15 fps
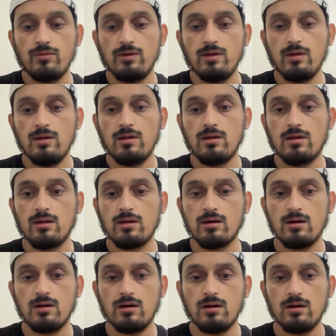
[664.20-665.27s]
we
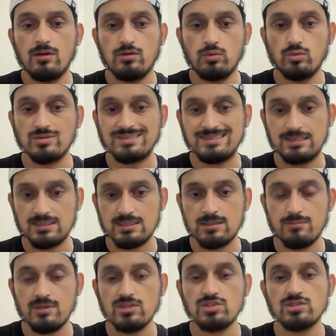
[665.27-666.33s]
use this
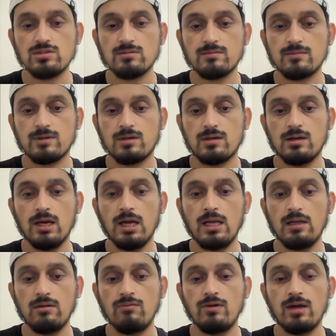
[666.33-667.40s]
image
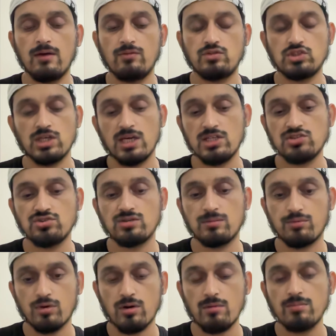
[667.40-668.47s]
and we have changed the
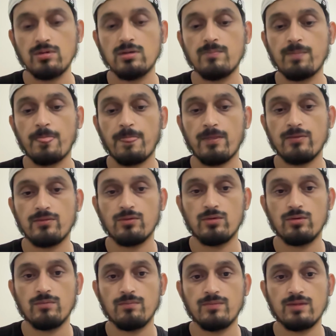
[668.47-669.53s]
prompt.
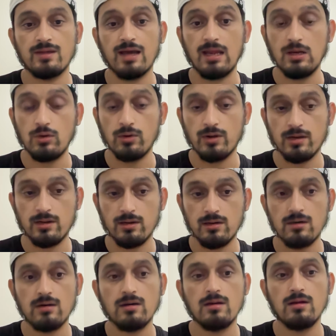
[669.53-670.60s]
So yellow hair,
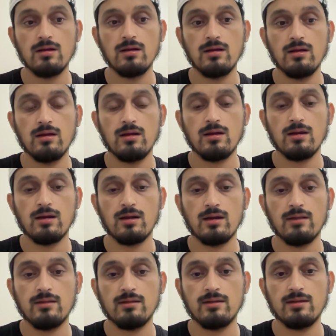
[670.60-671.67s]

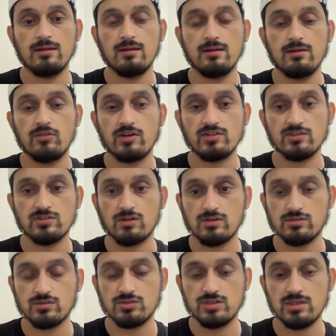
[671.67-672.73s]
and the dress is
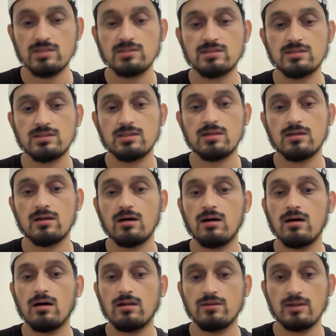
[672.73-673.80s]
also changed.
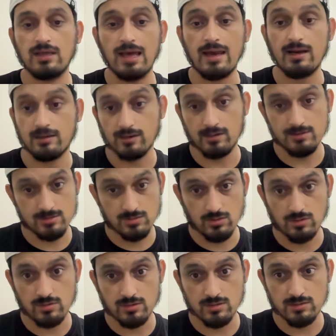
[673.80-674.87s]
The character is
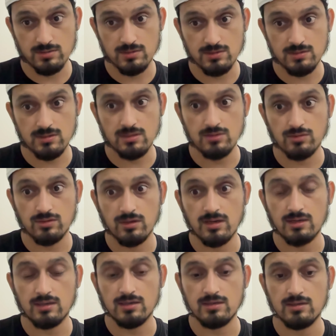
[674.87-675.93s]
not consistent, or
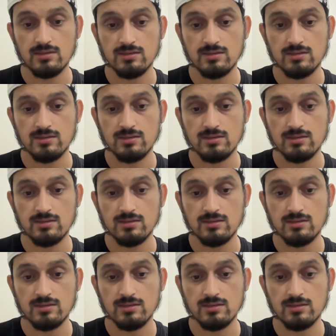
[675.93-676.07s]
character